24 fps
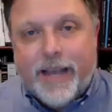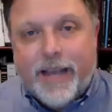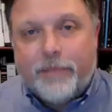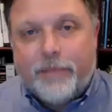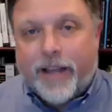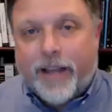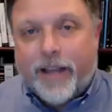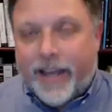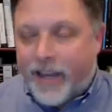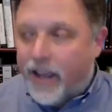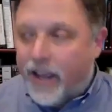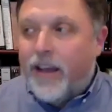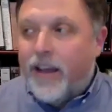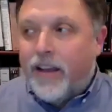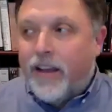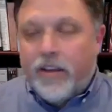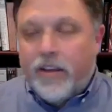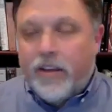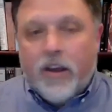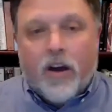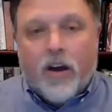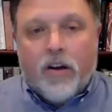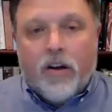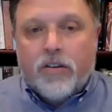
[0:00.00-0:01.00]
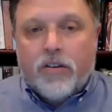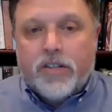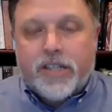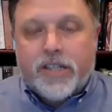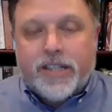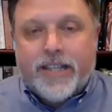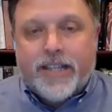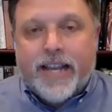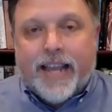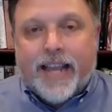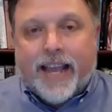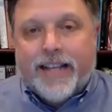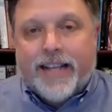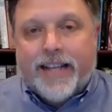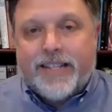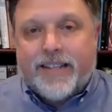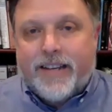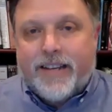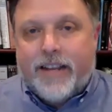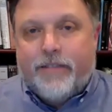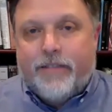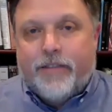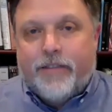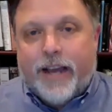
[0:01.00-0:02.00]
like y'all, SNCC hasn't
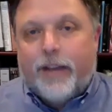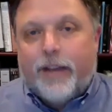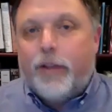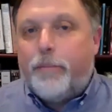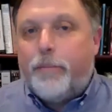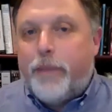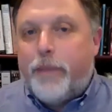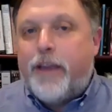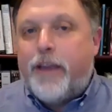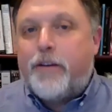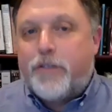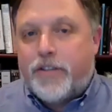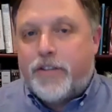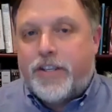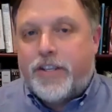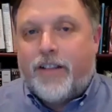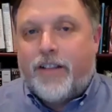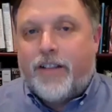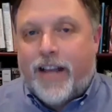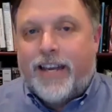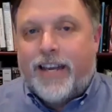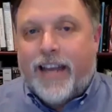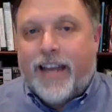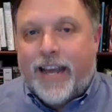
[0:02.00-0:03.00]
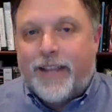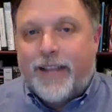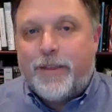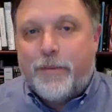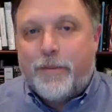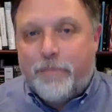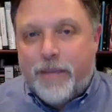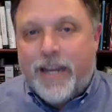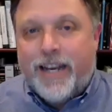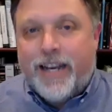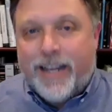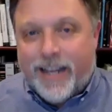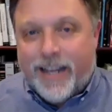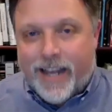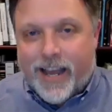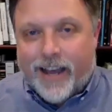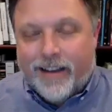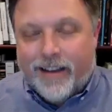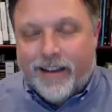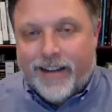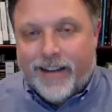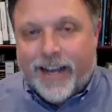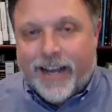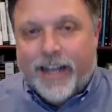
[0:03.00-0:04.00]
even, Ella Baker still hadn't had the meeting
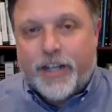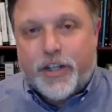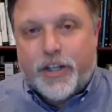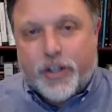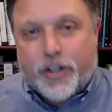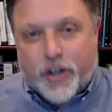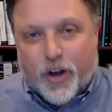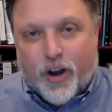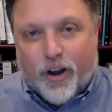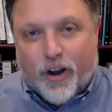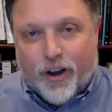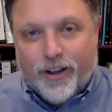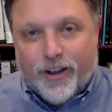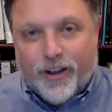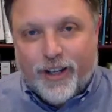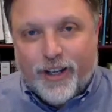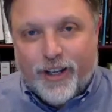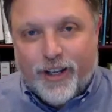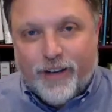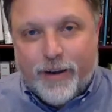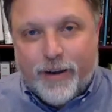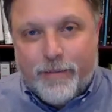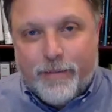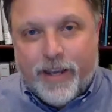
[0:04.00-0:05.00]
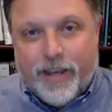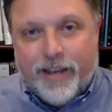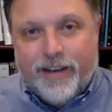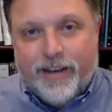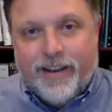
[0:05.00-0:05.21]
yet at Shaw. You know what I mean?